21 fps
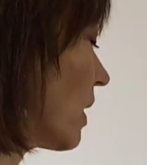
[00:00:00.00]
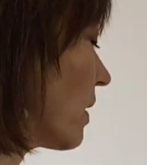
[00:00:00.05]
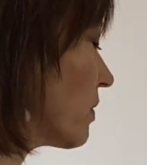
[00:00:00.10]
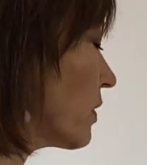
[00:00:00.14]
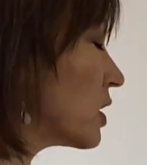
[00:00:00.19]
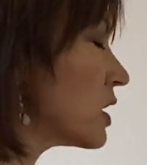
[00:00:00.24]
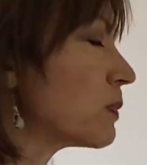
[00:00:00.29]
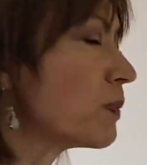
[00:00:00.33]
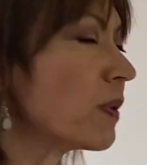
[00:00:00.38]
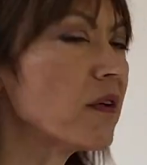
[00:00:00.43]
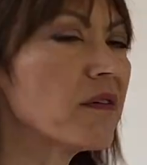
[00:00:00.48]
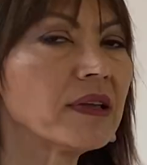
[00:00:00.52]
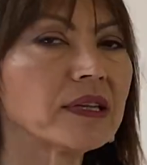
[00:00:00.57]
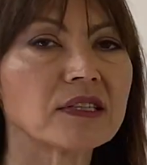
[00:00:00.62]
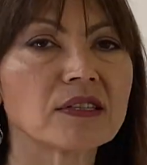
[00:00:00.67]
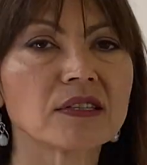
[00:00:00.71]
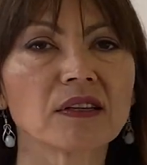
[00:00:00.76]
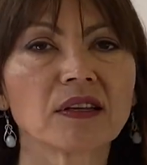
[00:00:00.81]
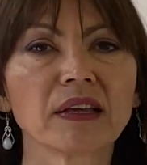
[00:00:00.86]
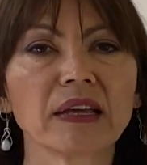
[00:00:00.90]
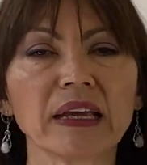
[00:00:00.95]
The
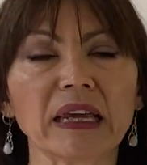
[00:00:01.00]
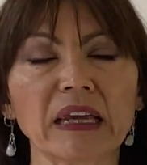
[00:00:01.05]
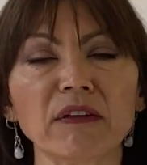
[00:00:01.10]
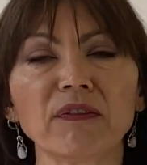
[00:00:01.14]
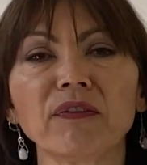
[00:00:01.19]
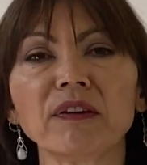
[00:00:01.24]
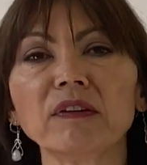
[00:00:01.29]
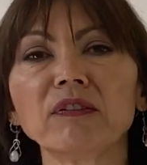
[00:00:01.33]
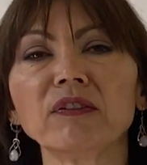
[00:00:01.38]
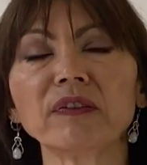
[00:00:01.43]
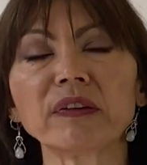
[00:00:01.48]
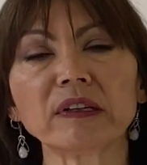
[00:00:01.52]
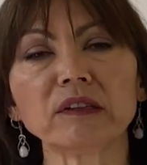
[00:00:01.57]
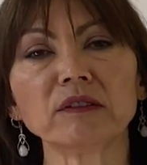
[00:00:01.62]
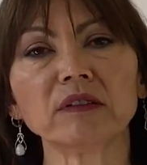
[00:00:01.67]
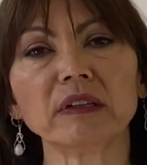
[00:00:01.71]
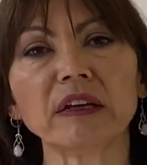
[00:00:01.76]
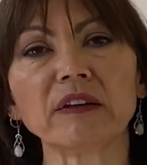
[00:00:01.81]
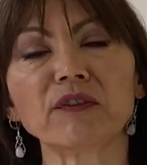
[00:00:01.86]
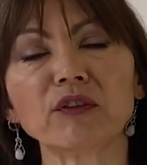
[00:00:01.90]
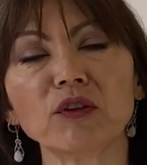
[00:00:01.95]
spirit, if you
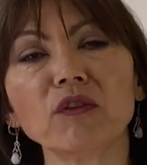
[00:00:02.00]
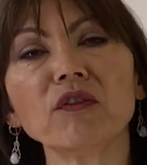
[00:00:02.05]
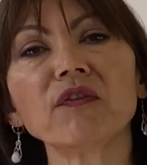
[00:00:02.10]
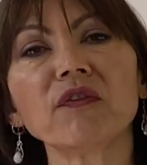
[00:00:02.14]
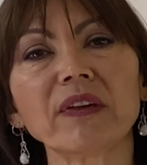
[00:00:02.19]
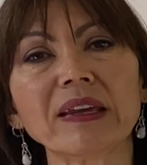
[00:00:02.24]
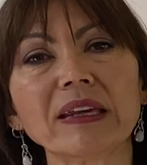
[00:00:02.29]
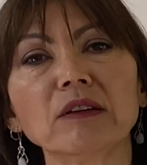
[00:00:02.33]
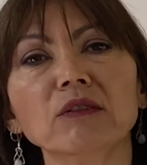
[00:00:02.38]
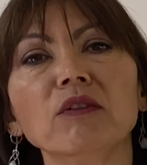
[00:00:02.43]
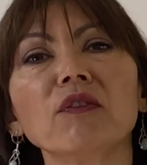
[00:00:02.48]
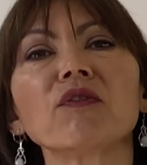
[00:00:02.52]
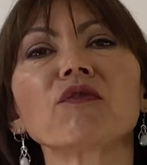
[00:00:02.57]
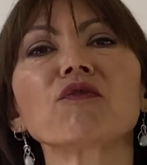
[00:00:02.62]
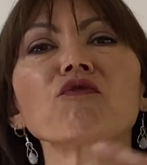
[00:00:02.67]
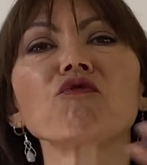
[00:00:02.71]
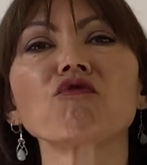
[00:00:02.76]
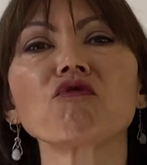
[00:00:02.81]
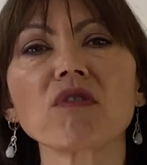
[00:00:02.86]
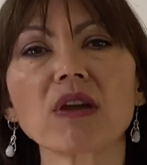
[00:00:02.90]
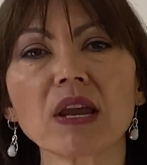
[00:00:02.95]
feel
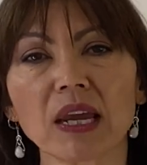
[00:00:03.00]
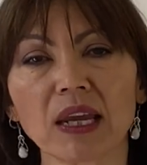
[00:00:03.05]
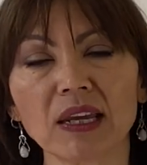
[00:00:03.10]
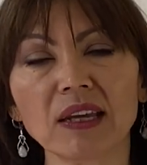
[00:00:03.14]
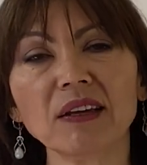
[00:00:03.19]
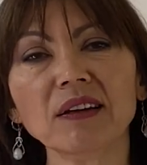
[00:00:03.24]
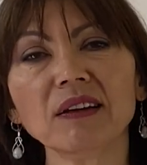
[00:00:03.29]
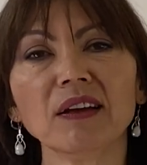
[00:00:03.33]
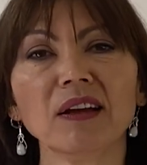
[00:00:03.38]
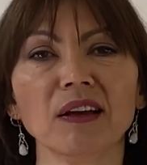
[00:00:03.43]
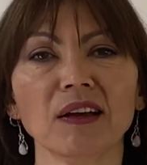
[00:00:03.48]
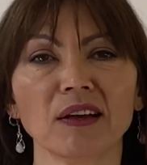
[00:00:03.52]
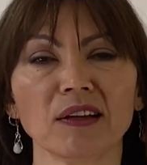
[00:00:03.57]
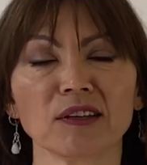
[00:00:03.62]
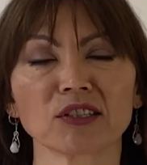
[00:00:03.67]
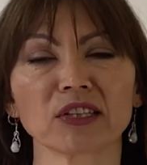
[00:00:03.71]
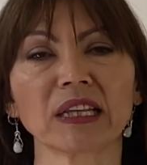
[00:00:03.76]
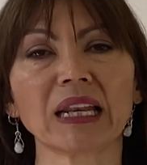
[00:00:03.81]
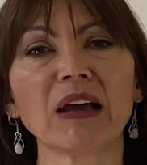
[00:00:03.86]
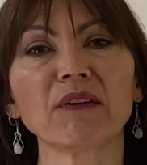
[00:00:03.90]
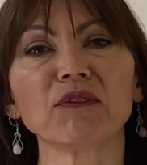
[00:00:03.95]
free
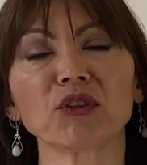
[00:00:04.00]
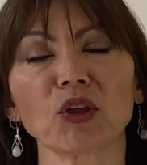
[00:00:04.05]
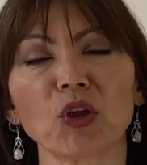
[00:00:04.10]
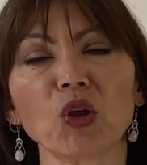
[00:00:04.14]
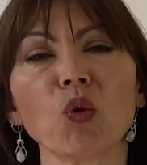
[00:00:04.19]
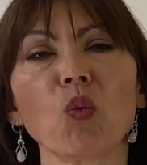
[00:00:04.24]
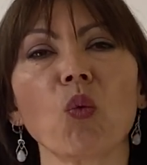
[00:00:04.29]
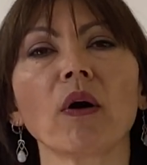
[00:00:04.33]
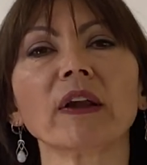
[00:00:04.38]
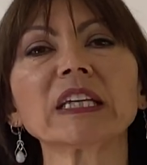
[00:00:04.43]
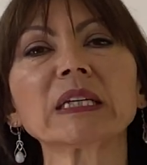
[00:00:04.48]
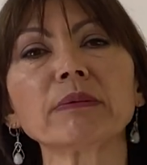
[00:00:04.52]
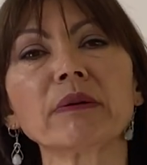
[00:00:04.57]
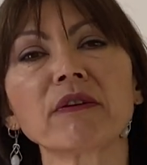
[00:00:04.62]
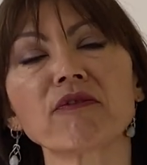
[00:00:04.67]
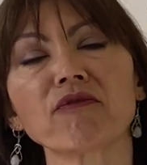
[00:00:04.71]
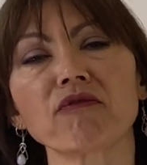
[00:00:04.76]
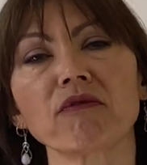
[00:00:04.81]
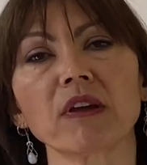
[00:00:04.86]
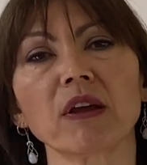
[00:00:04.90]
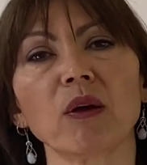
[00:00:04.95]
to the level that you want to be
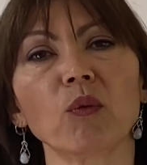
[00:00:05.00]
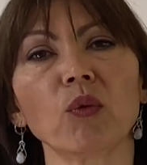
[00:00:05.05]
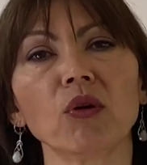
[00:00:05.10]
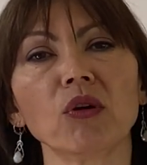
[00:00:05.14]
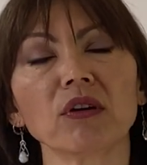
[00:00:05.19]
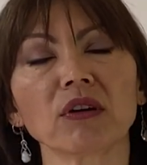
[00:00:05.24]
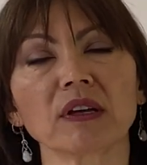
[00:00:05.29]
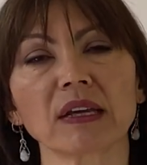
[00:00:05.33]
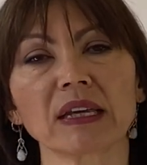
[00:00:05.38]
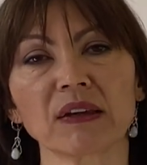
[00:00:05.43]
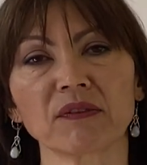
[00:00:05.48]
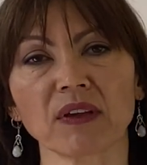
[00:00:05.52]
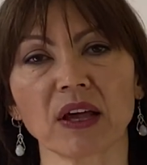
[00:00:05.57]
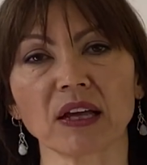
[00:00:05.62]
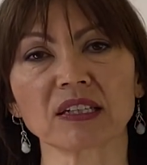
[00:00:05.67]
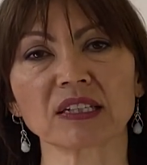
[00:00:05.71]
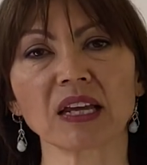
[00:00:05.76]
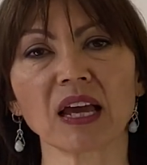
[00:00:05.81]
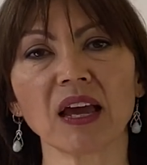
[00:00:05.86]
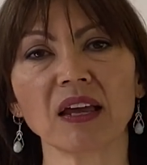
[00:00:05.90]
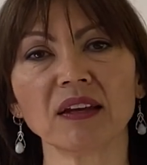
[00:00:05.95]
free at work, give that
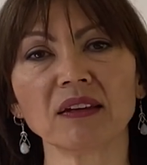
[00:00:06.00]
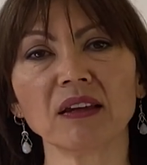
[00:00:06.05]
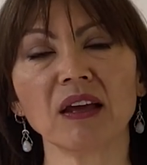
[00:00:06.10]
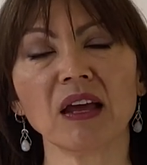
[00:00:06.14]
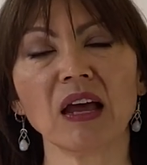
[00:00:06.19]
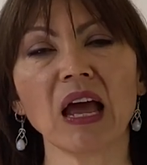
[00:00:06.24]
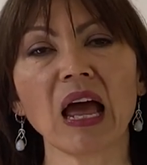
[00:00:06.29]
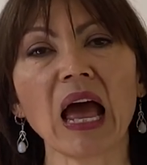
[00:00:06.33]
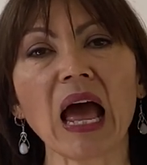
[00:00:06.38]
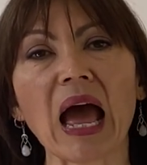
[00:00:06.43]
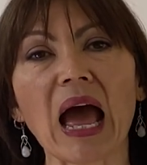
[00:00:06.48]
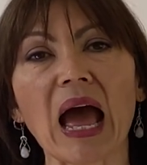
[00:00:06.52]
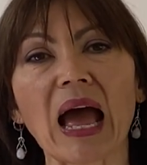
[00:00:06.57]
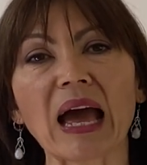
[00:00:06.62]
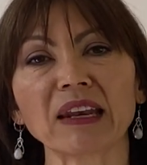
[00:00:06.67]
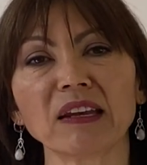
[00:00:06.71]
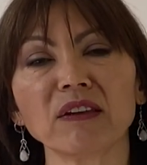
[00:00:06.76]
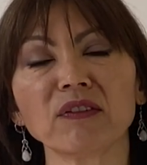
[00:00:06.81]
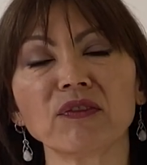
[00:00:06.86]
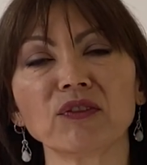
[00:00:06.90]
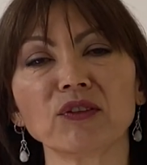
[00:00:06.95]
a 10.
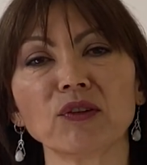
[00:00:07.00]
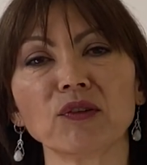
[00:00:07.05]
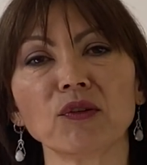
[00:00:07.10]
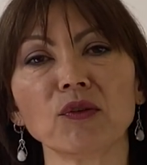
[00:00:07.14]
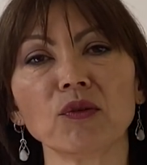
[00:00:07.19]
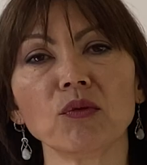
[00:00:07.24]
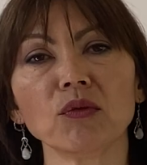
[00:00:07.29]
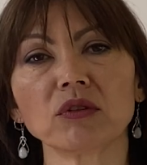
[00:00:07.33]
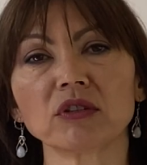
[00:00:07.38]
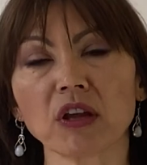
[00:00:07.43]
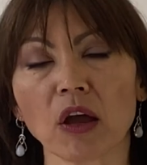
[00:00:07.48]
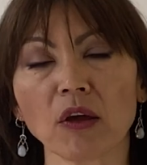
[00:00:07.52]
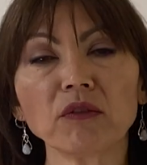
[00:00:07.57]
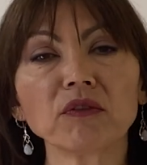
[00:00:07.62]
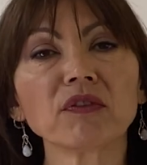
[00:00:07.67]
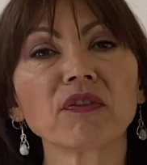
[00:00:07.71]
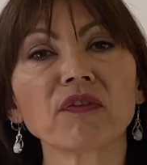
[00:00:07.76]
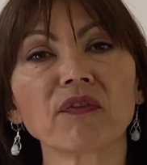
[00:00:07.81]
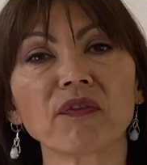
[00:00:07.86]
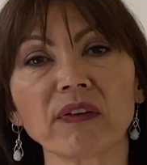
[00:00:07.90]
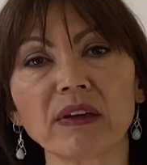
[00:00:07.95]
And if you don't
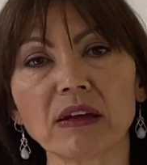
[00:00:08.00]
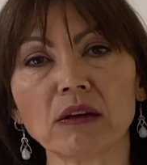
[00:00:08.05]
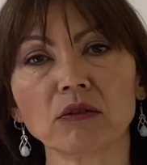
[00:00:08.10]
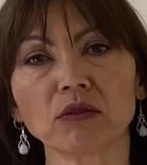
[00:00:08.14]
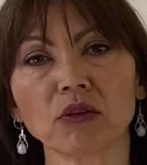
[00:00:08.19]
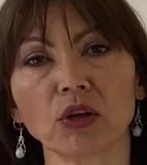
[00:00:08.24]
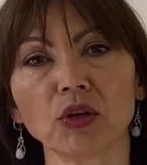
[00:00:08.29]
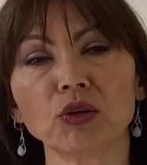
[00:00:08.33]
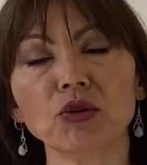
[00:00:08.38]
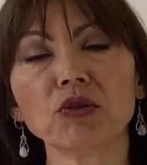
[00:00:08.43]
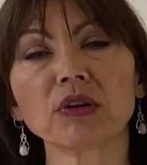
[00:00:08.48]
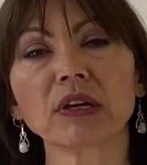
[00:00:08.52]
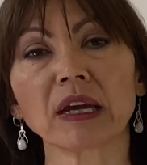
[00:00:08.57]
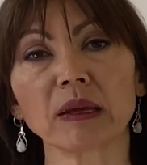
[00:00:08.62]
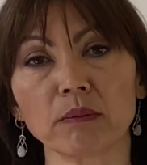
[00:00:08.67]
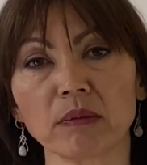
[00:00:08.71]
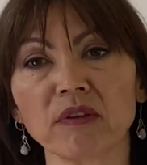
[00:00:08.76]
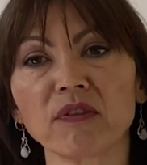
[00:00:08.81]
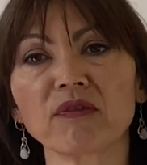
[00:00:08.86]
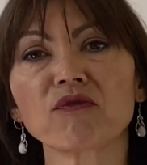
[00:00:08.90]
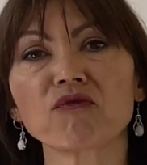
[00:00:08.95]
feel that you can
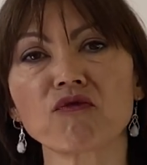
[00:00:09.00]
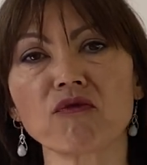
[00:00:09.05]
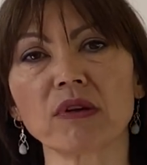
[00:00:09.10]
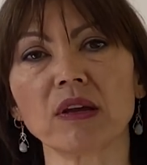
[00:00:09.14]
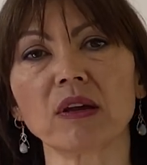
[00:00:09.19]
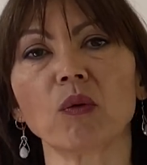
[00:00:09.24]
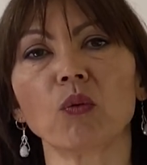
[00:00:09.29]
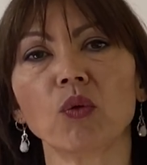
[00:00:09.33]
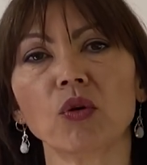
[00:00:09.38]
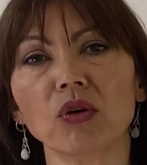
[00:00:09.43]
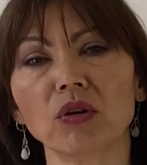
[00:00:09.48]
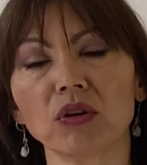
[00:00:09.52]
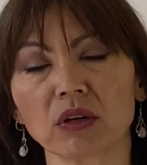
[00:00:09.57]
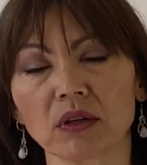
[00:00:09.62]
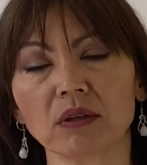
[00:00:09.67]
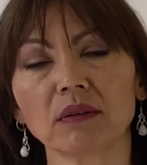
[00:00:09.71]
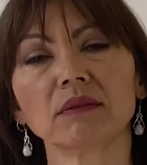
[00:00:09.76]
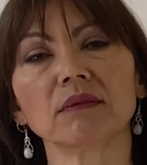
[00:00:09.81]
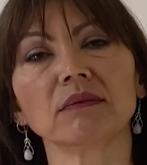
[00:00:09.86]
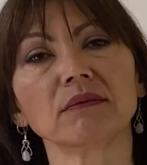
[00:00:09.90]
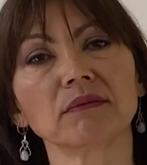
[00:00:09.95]
be free at work,
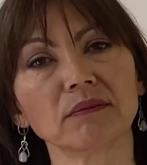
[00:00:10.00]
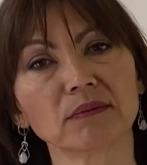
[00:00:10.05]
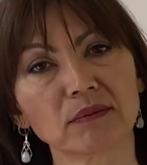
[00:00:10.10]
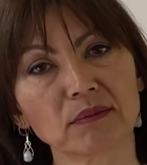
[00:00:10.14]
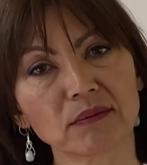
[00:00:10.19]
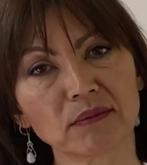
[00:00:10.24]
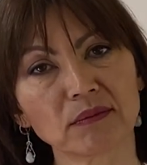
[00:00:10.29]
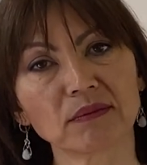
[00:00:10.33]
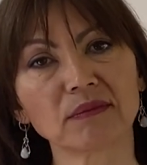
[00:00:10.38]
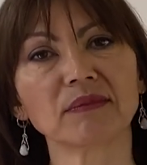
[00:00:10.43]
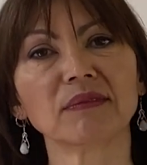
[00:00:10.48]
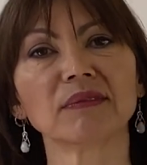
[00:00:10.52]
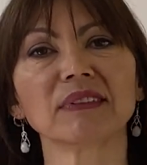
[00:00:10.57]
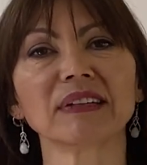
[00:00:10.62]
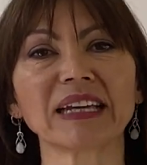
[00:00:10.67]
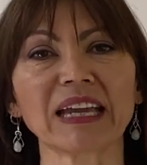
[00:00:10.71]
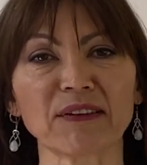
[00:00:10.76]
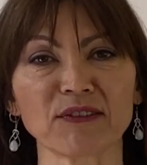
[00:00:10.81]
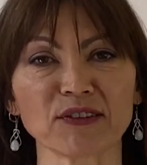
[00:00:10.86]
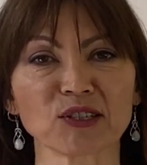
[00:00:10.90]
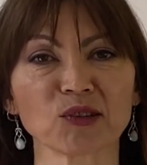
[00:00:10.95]

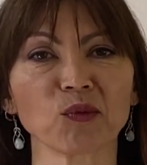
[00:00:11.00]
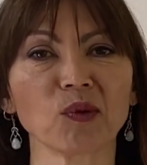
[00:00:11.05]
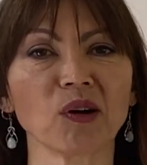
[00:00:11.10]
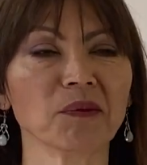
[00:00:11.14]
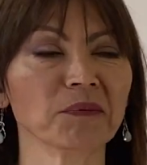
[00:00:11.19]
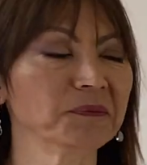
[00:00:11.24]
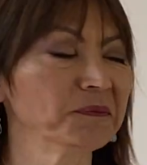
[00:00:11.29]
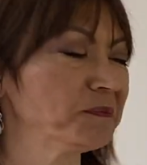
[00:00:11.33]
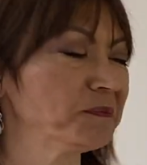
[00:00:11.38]
give it a 1.